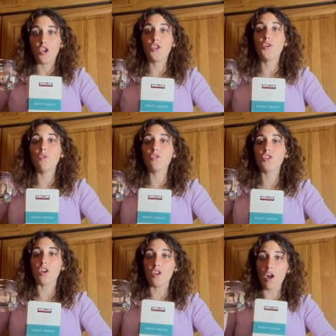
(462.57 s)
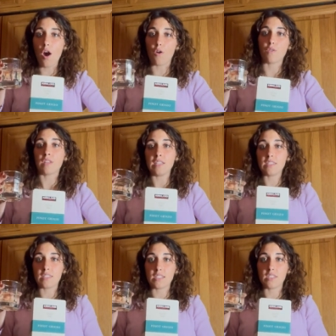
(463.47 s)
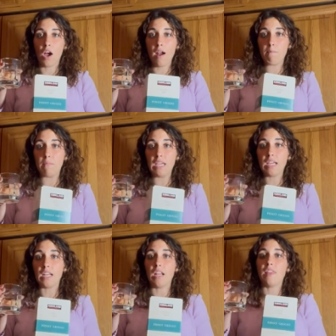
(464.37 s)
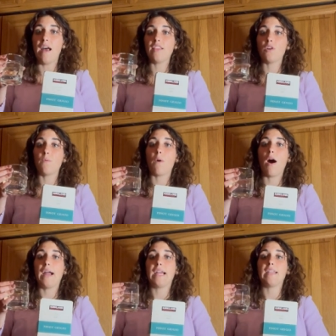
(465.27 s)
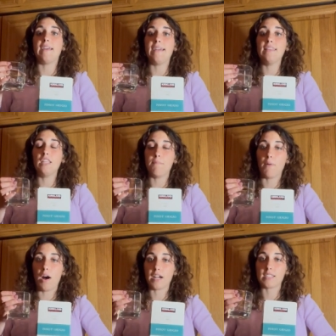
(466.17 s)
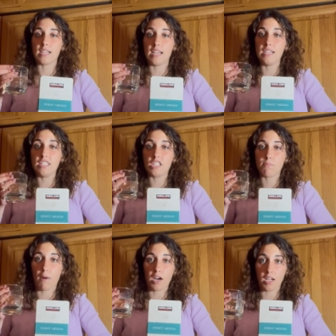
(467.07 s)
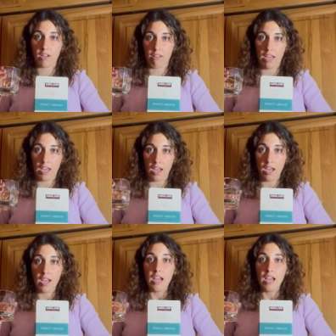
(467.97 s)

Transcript: you should know this does not mean that the wine in the box is sparkling